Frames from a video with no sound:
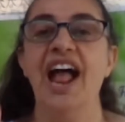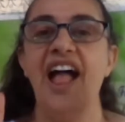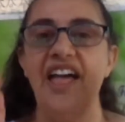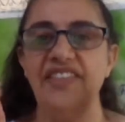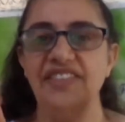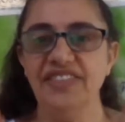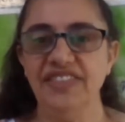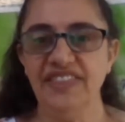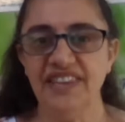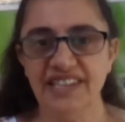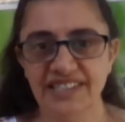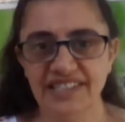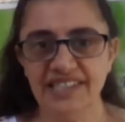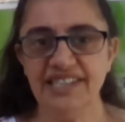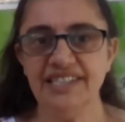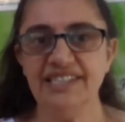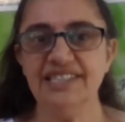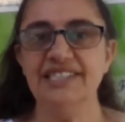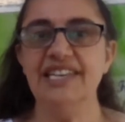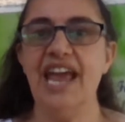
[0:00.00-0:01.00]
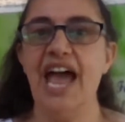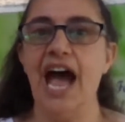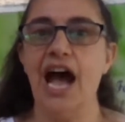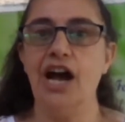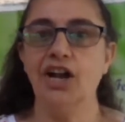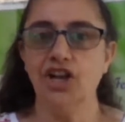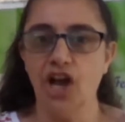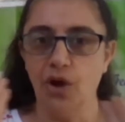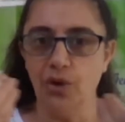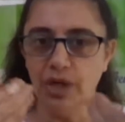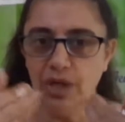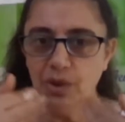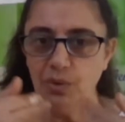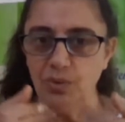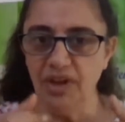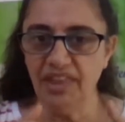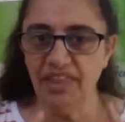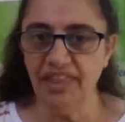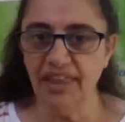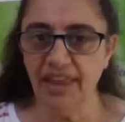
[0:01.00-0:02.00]
And this is now going
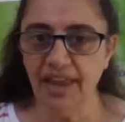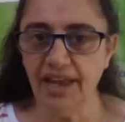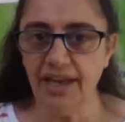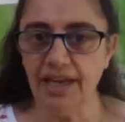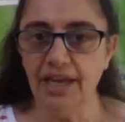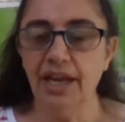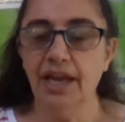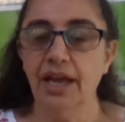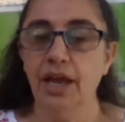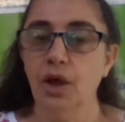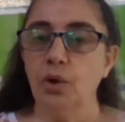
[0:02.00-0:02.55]
within